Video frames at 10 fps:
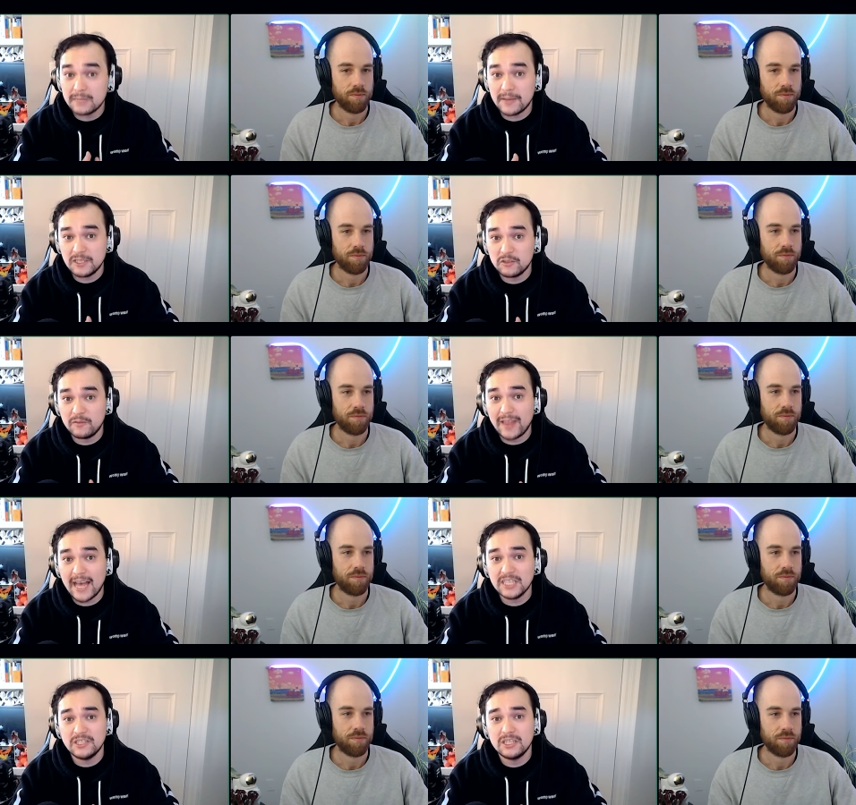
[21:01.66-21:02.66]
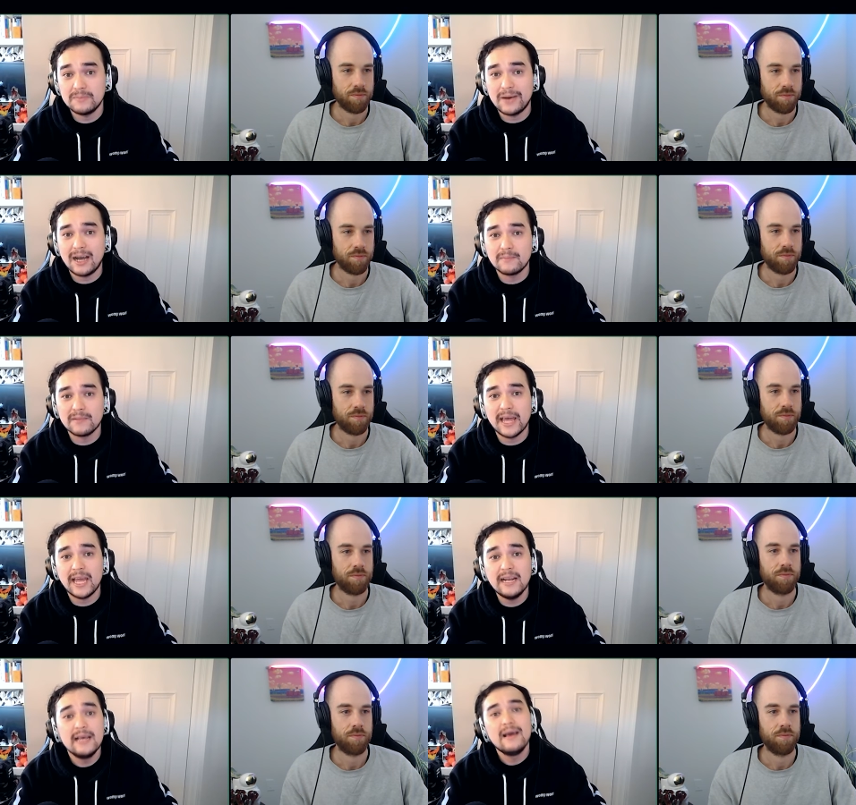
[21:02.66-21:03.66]
Speaker 1: some extra flash into the bottom
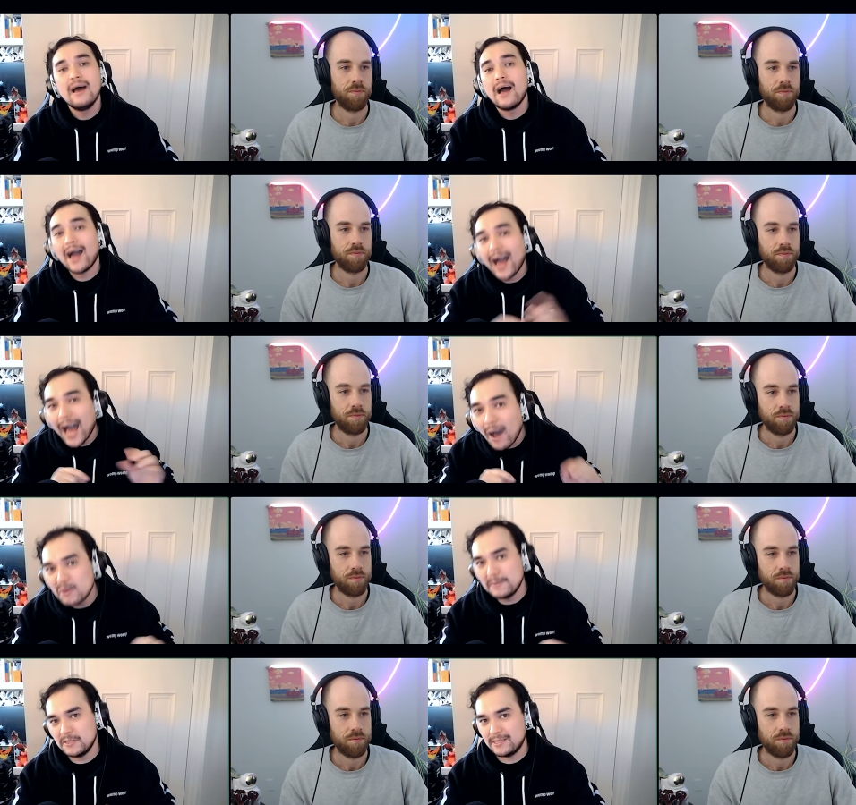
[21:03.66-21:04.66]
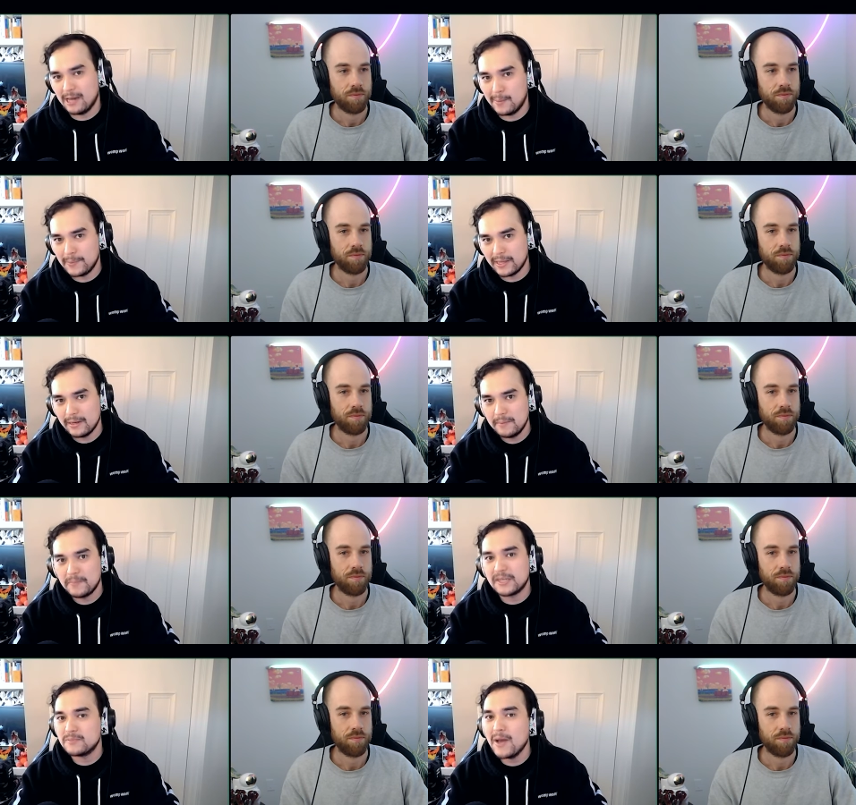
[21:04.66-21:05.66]
lane. What about the top lane?
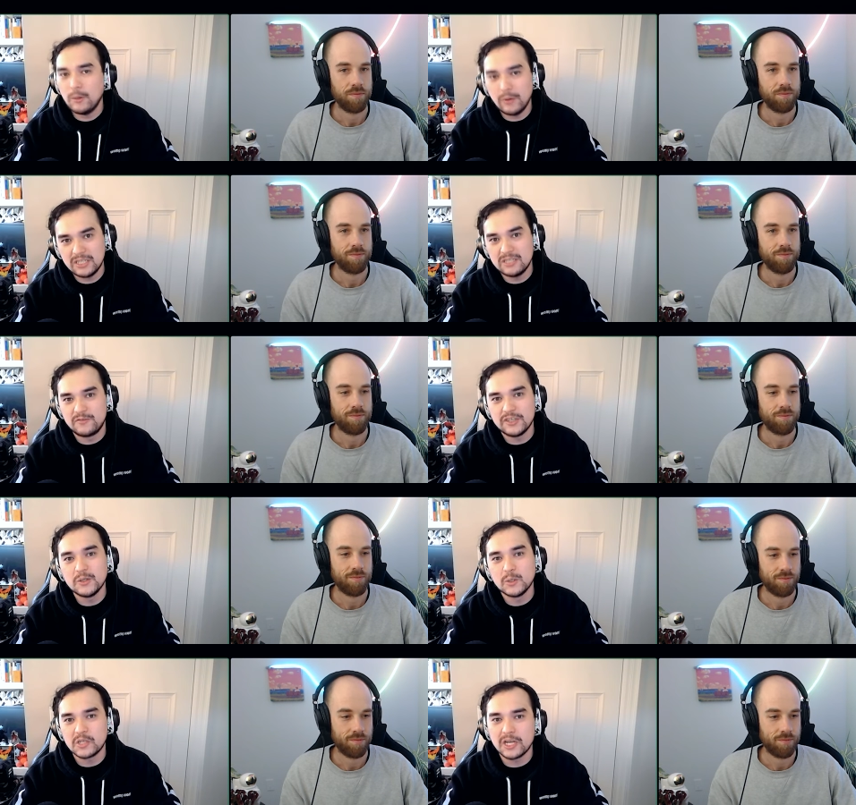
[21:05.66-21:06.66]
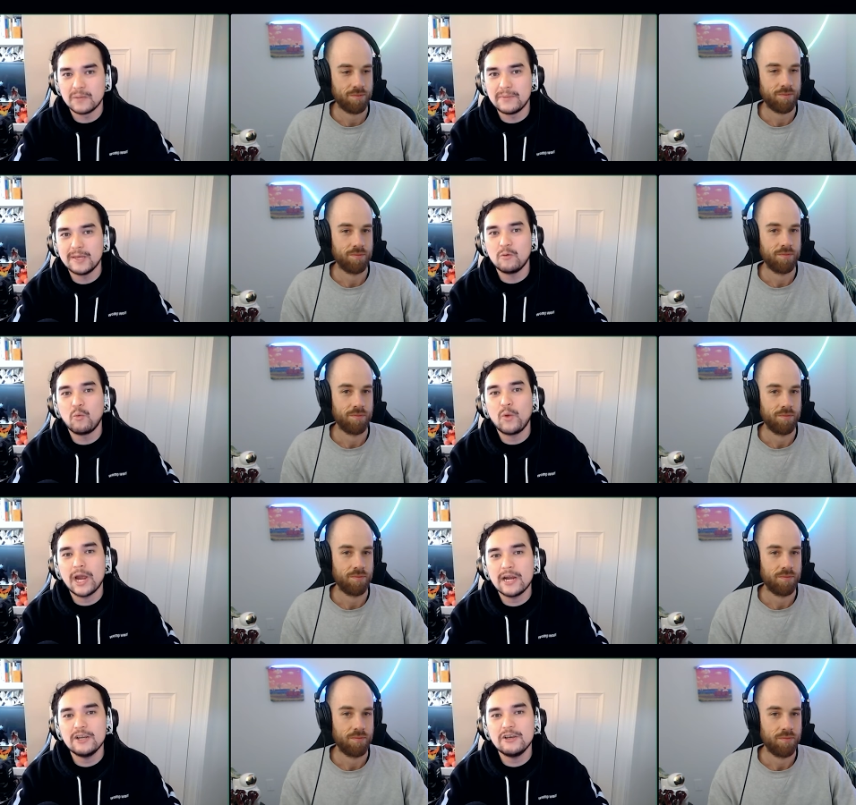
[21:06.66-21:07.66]
Because my question for you is going to be,
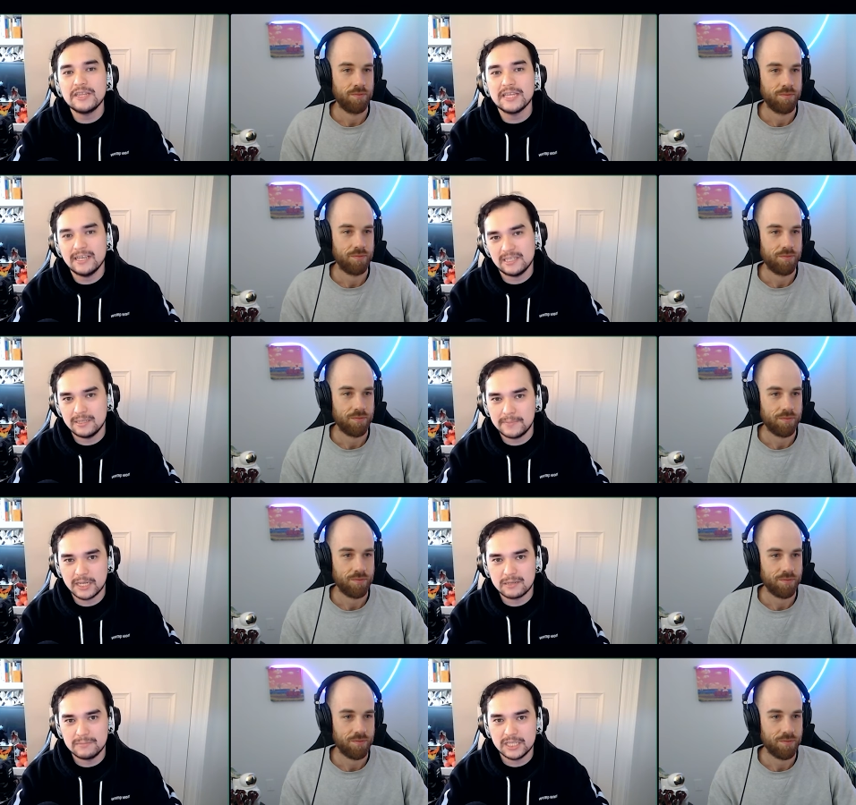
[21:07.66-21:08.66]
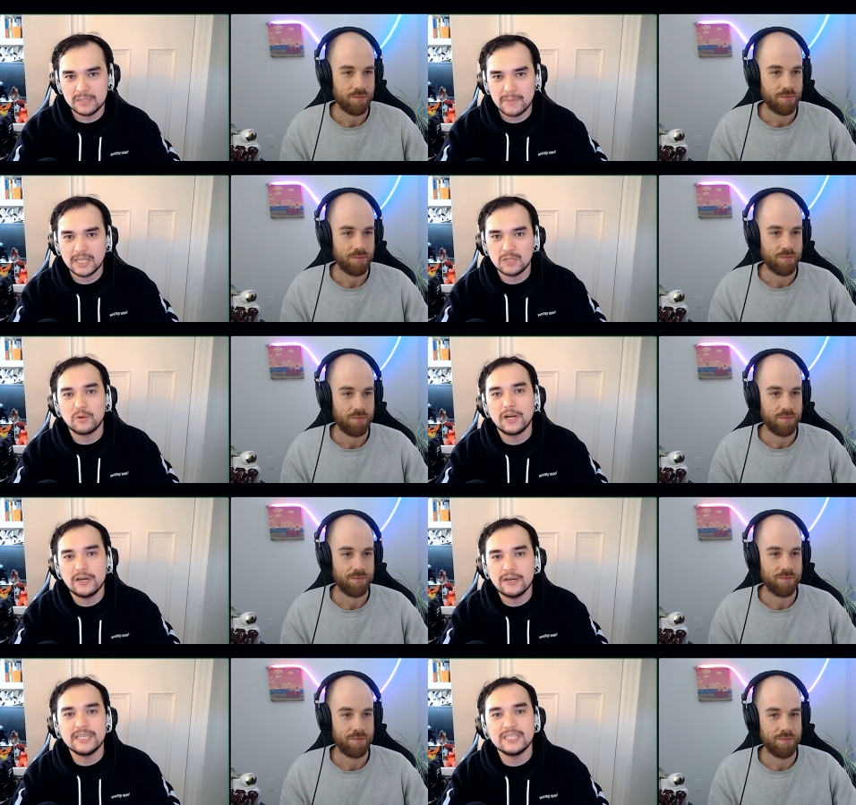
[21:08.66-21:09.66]
where do you think is the bigger mismatch? Where
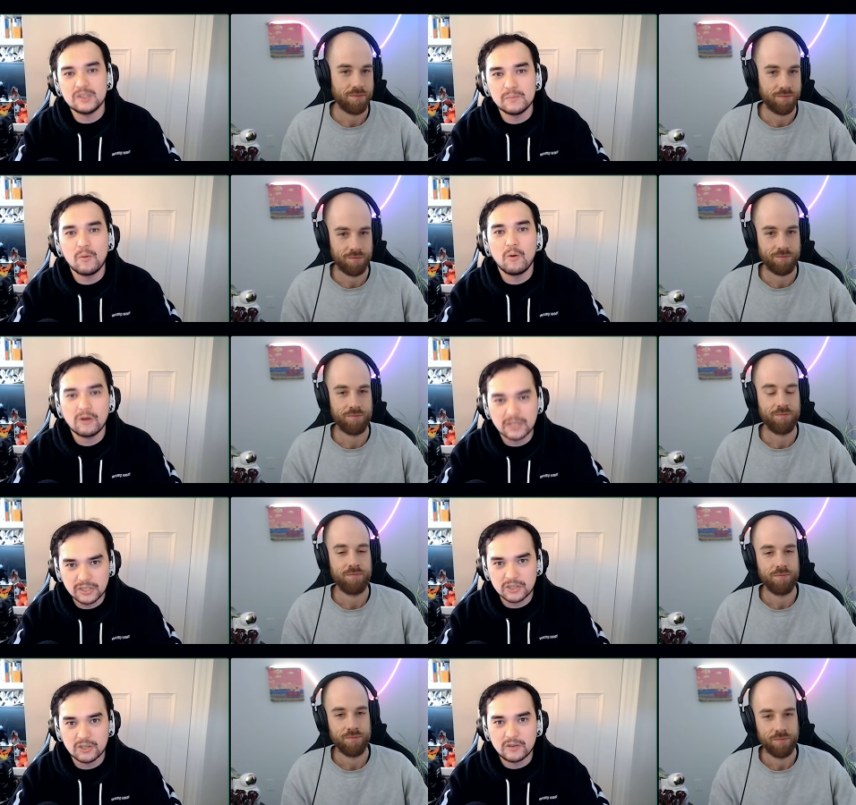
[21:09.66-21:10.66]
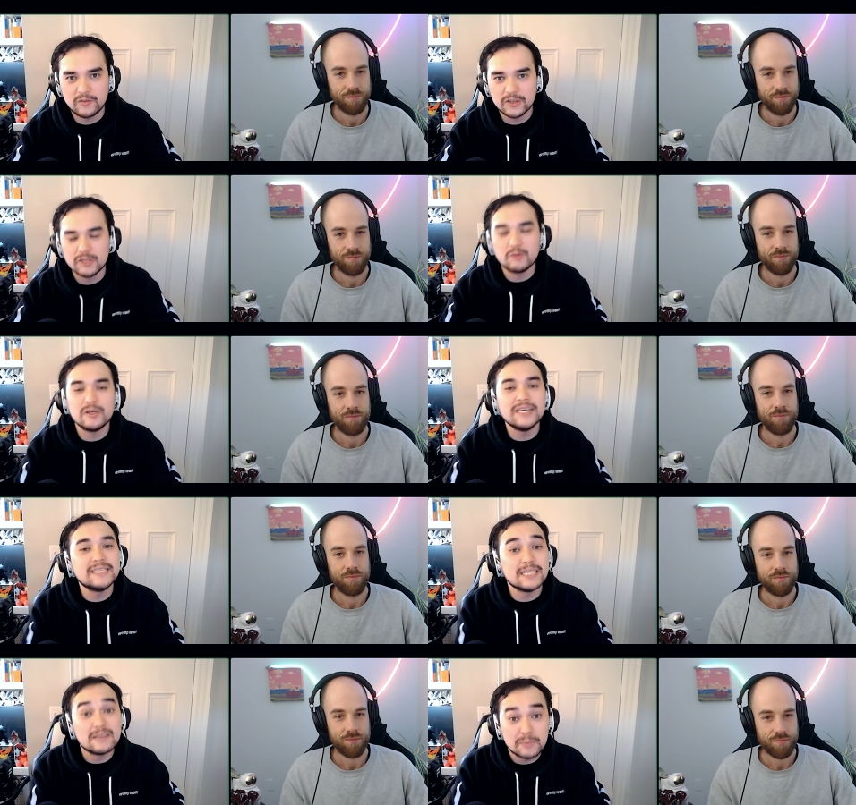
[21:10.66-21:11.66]
is the more concern for you? Is
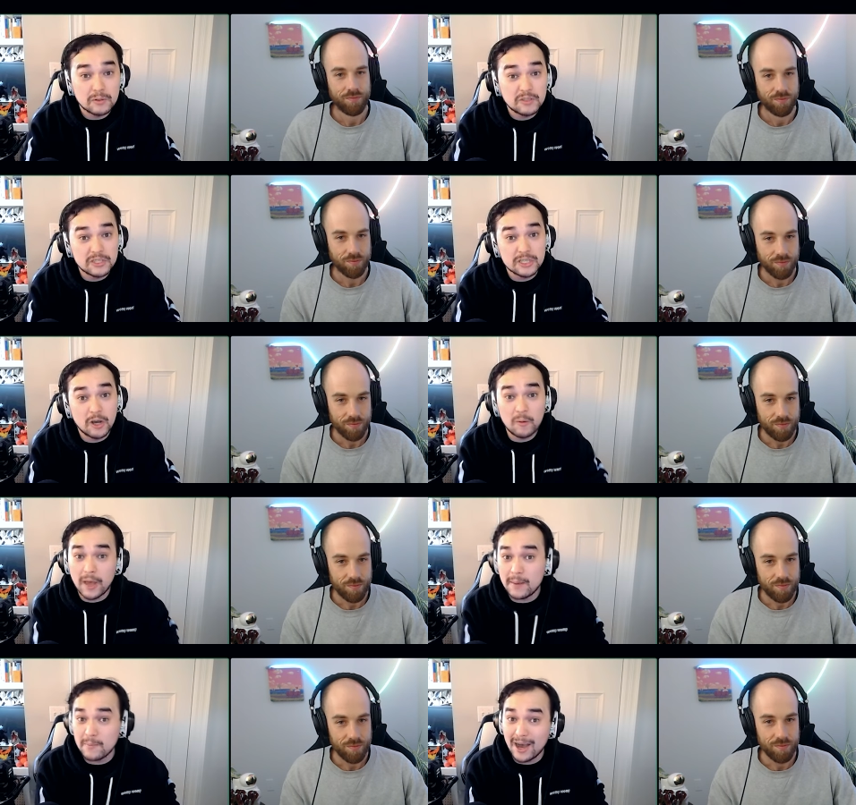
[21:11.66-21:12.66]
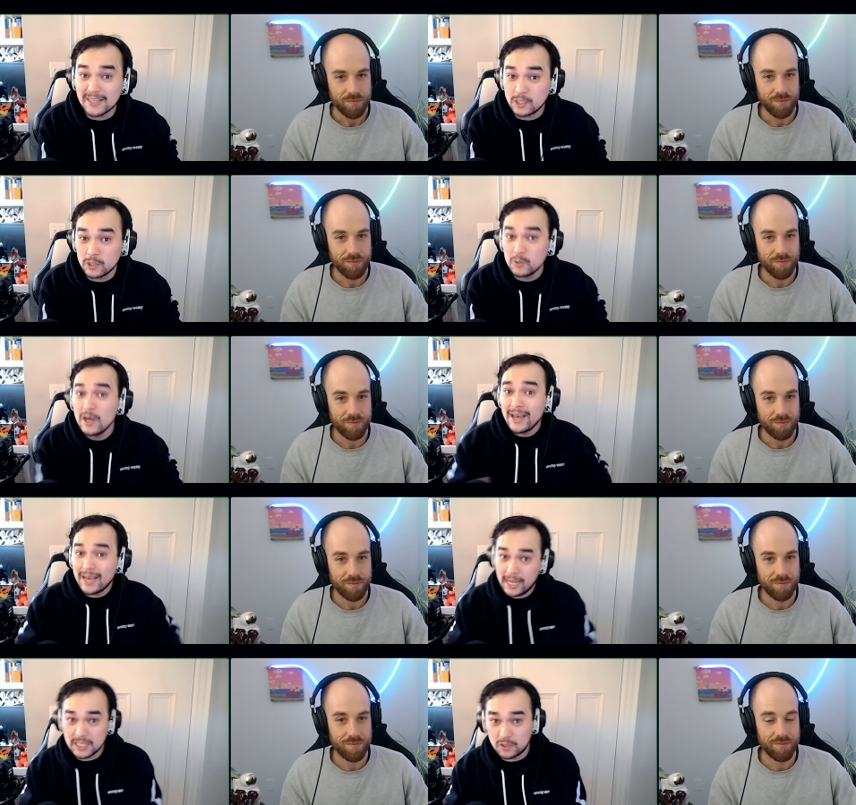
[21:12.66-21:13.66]
it Busio and Masu
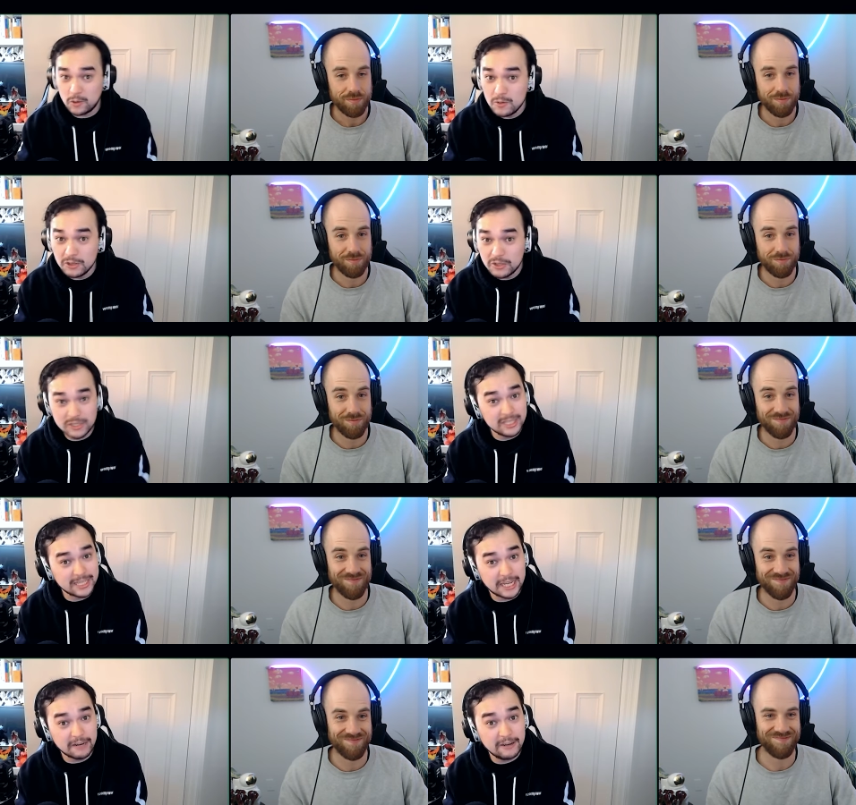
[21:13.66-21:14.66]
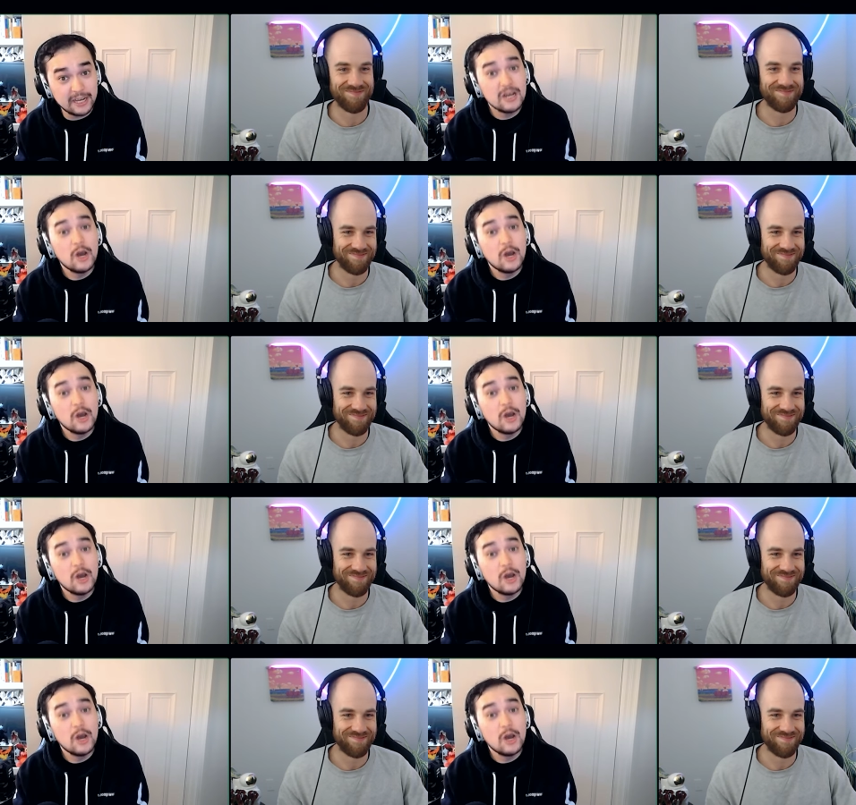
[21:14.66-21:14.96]
against Gumayusi and Keria?